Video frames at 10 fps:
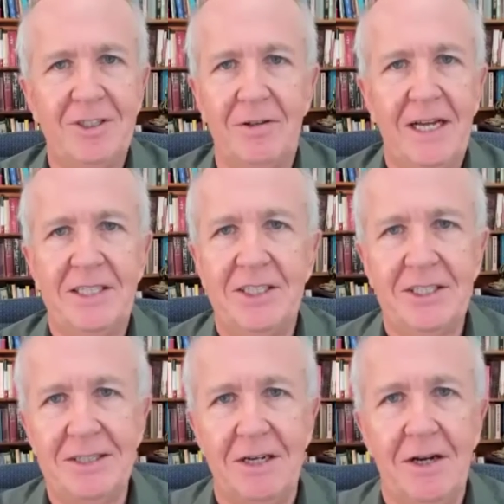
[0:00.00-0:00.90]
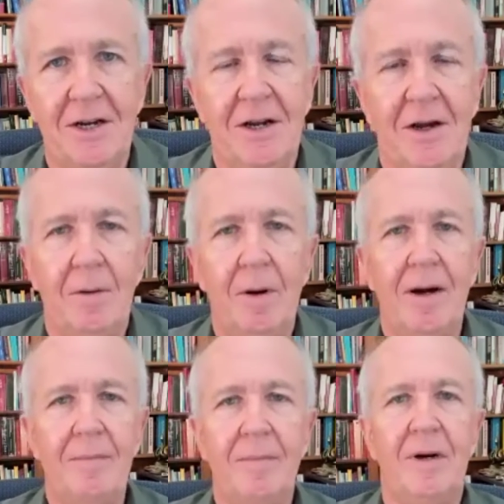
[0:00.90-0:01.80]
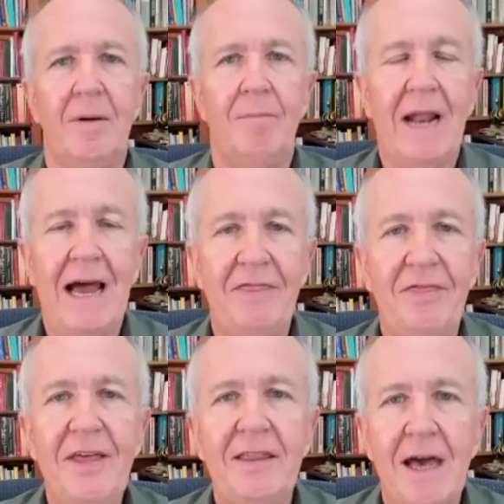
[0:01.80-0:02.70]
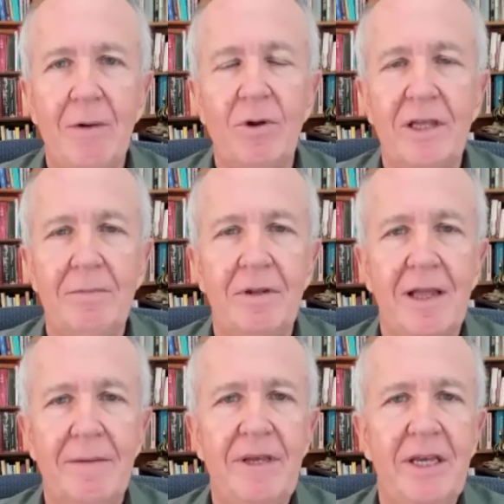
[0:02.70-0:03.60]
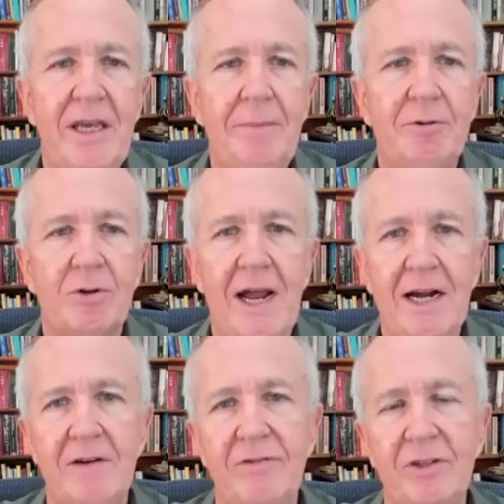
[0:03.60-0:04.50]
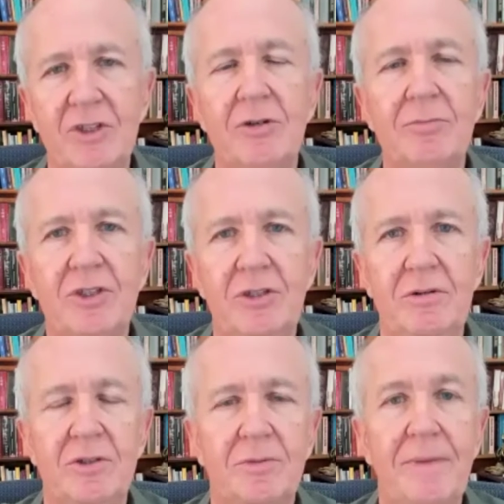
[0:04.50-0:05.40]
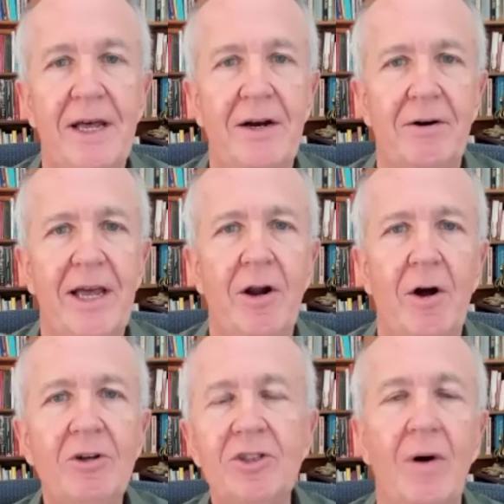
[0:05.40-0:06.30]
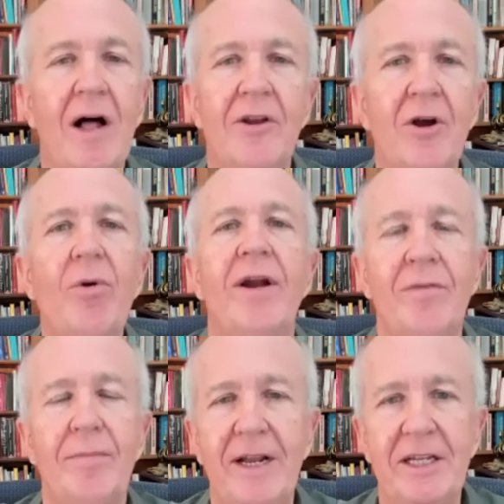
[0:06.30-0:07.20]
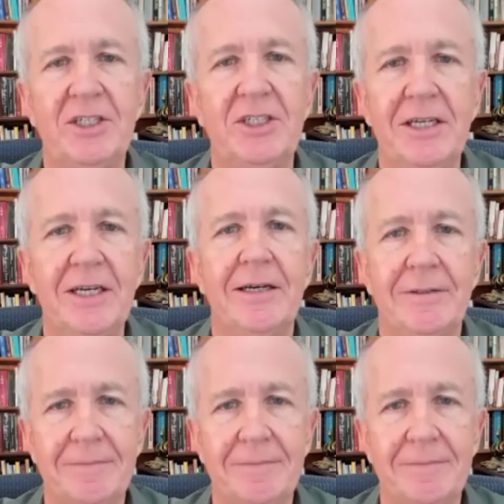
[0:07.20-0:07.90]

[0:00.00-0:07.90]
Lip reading: So that's, but I think that will let me keep track of the Zoom students better. And also I'll know what everybody's seeing.